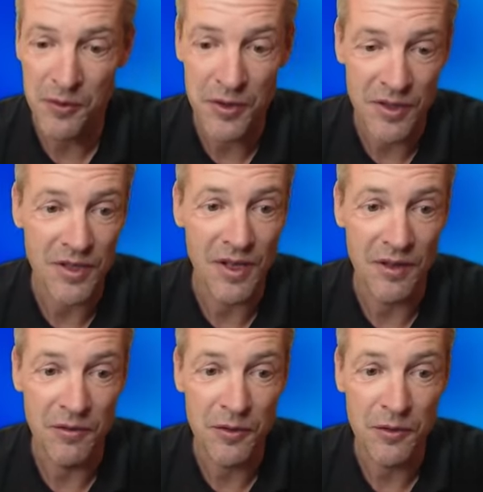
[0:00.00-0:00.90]
You can see
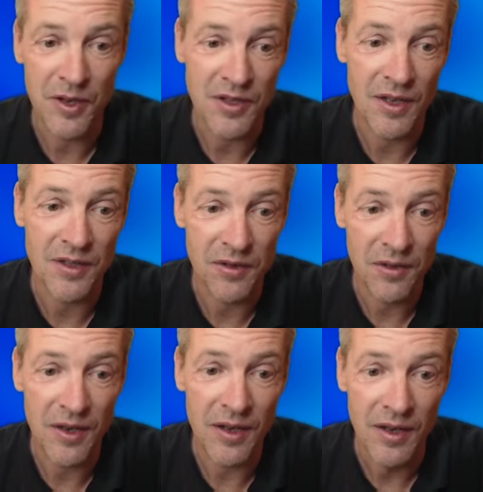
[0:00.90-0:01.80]
that if the rook takes
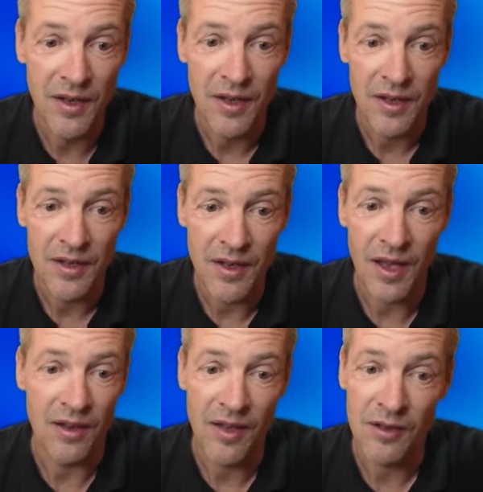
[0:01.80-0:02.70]
h3,
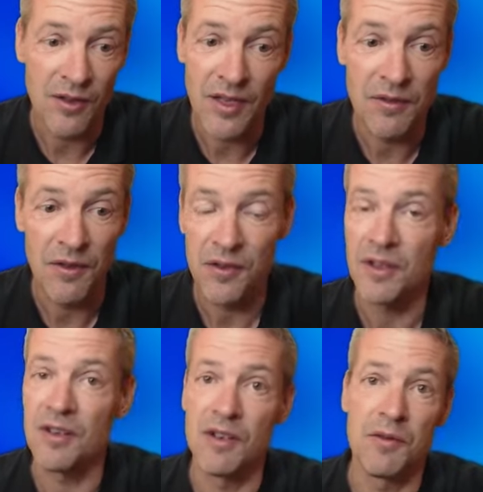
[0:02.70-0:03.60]
yeah, they are not even
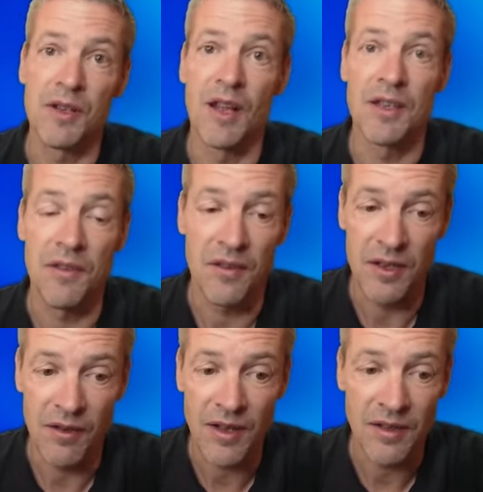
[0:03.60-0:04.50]
threatening queen
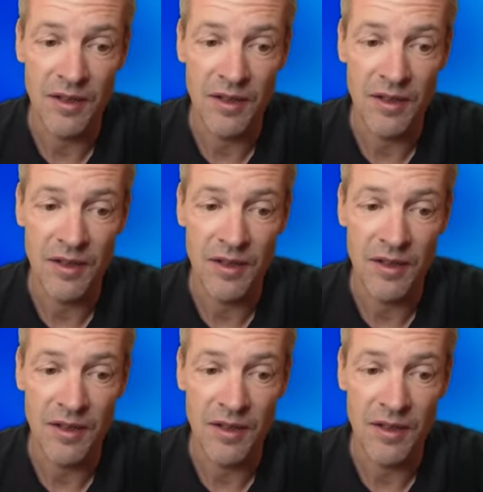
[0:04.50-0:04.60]
h3, right?